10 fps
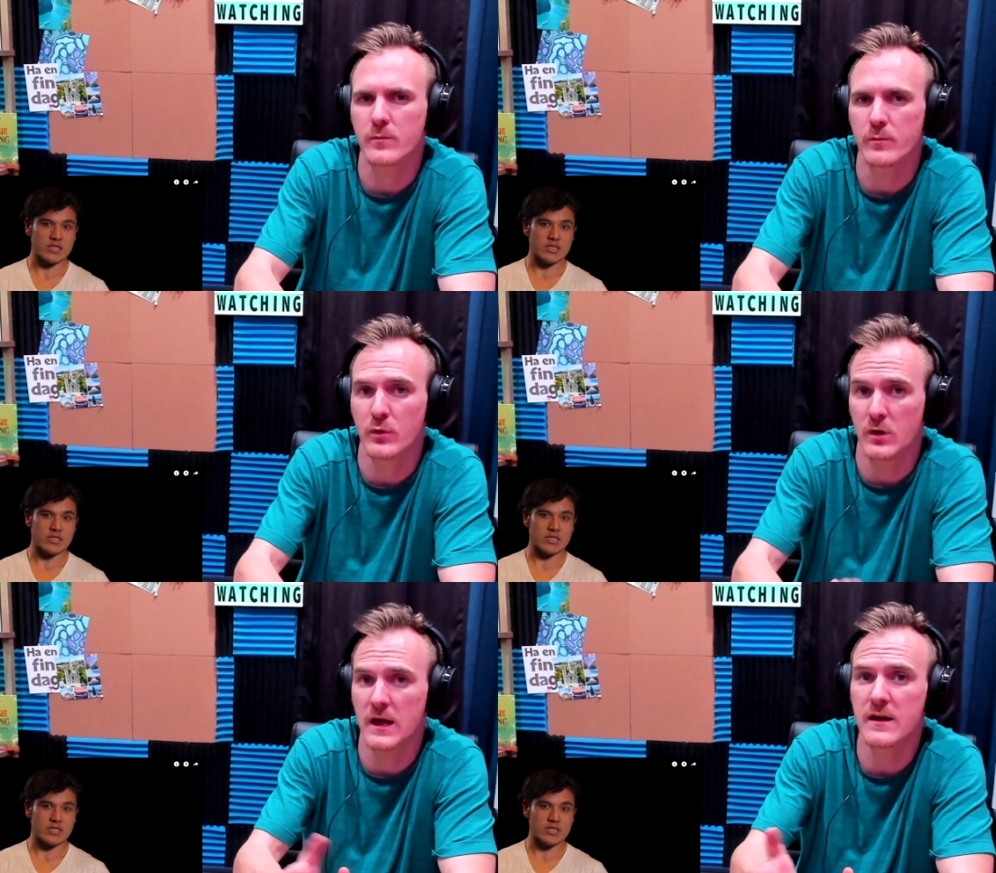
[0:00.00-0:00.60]

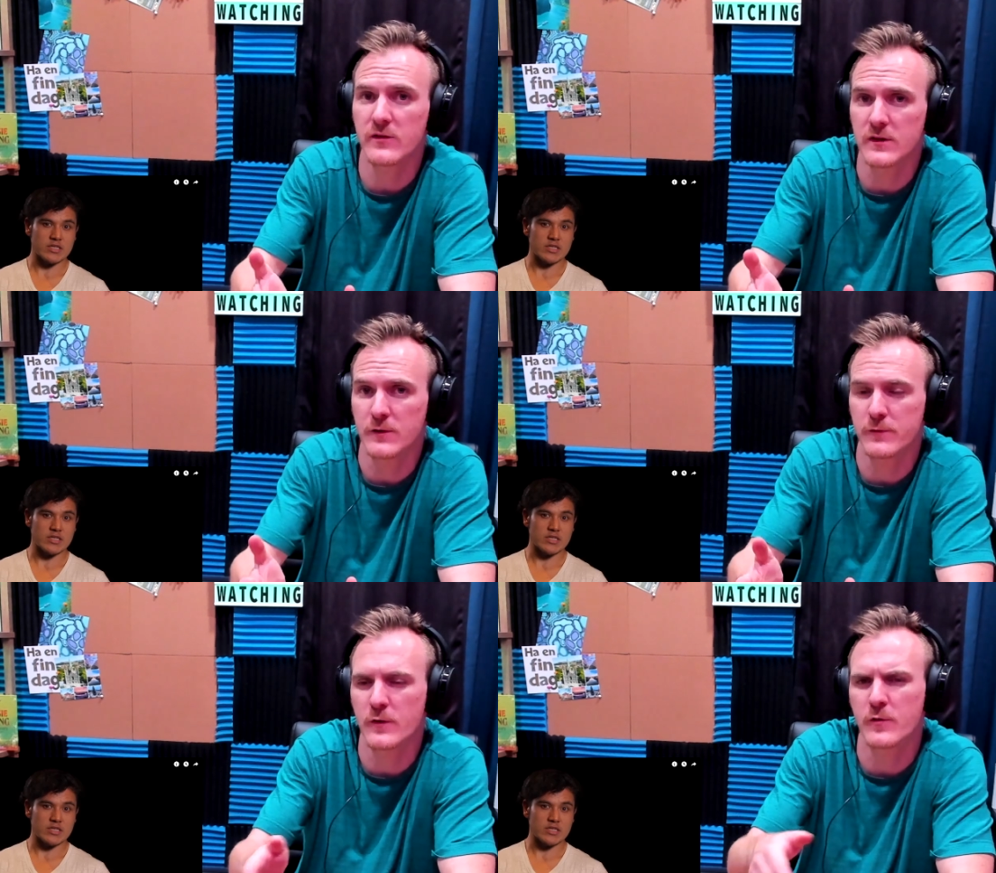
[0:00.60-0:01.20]
Speaker 1: place and the
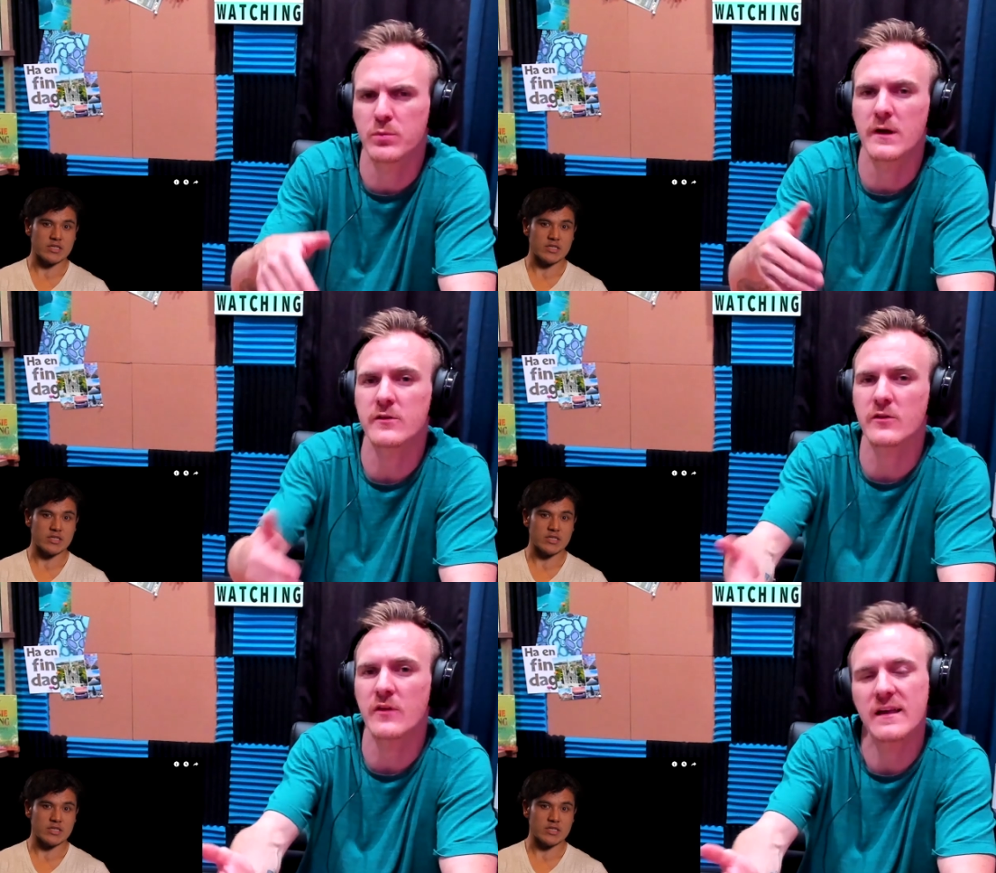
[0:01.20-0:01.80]
first
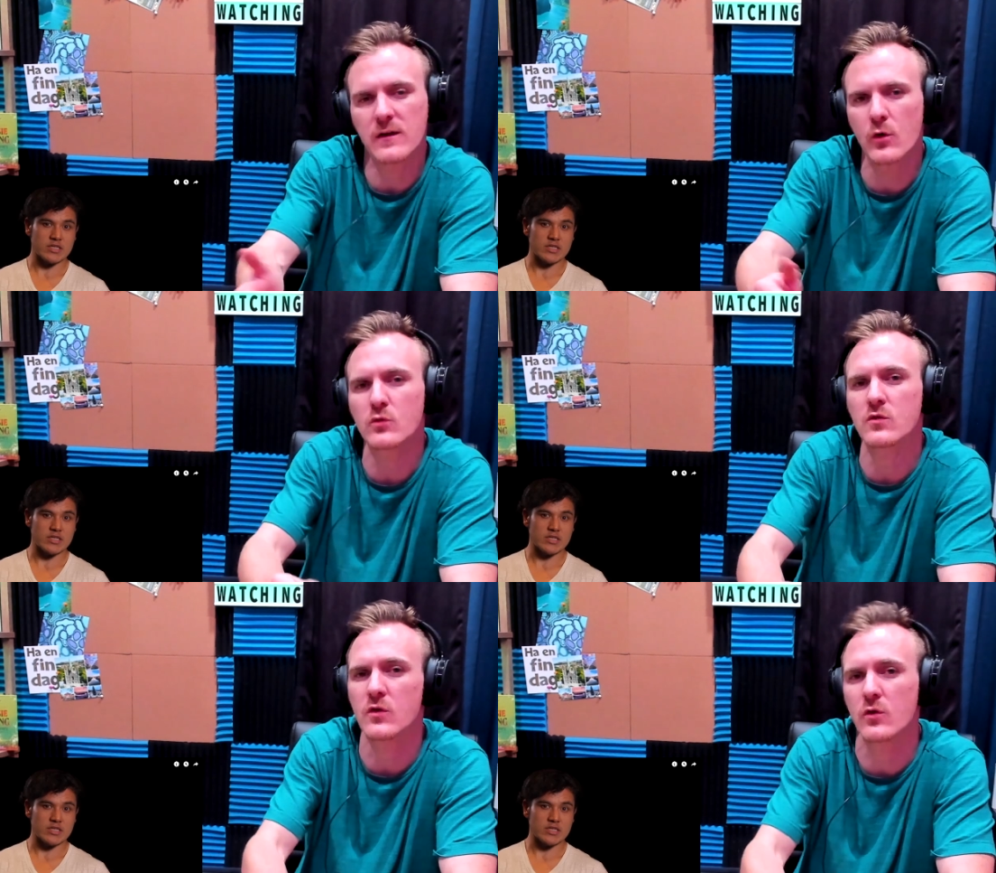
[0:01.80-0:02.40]
places I go
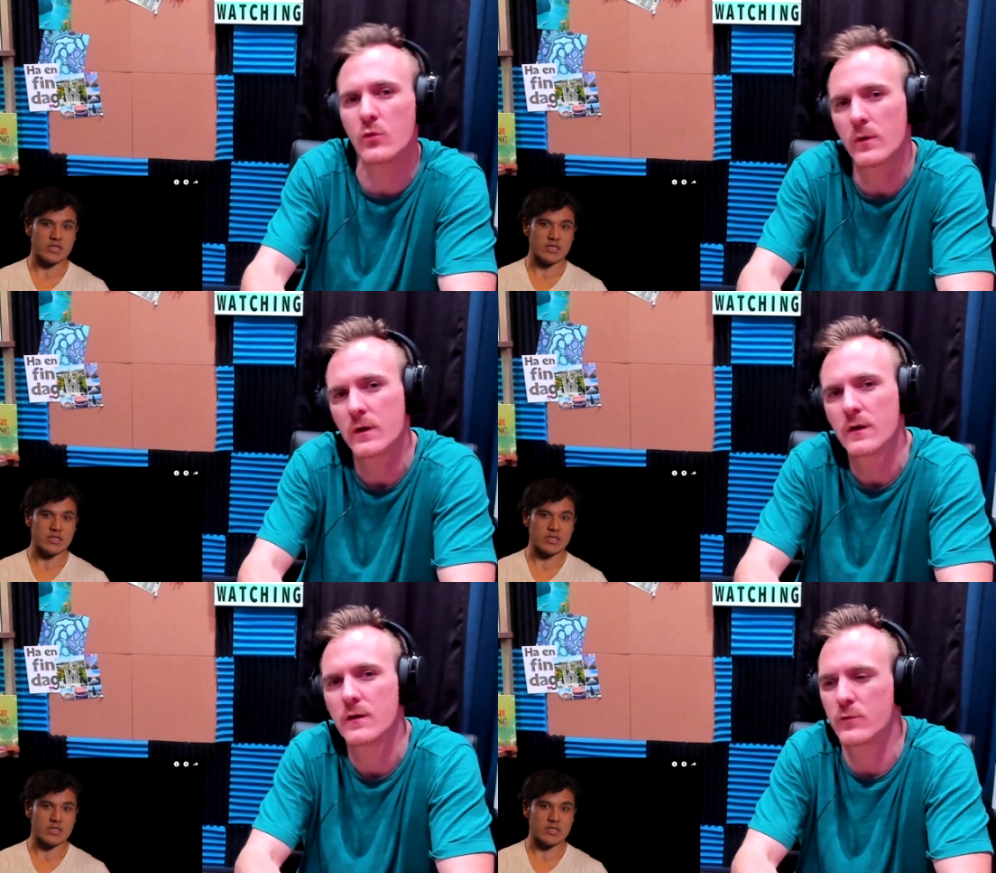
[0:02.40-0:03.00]
to
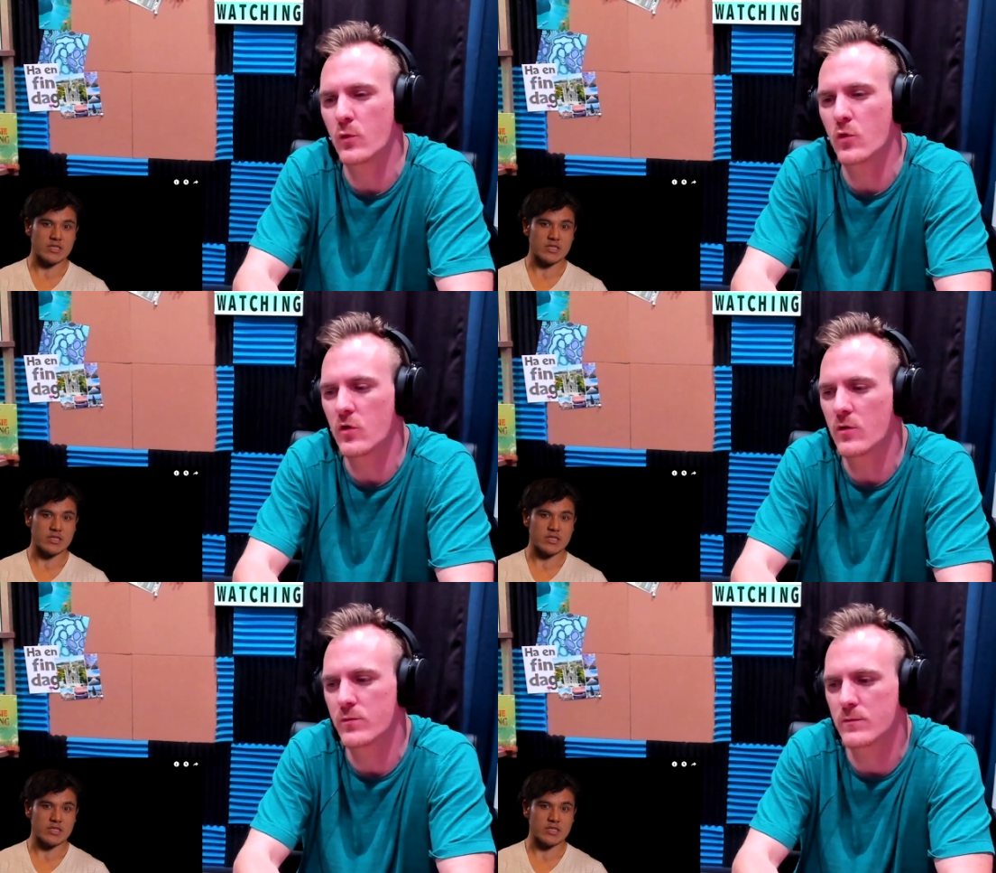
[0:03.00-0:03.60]
for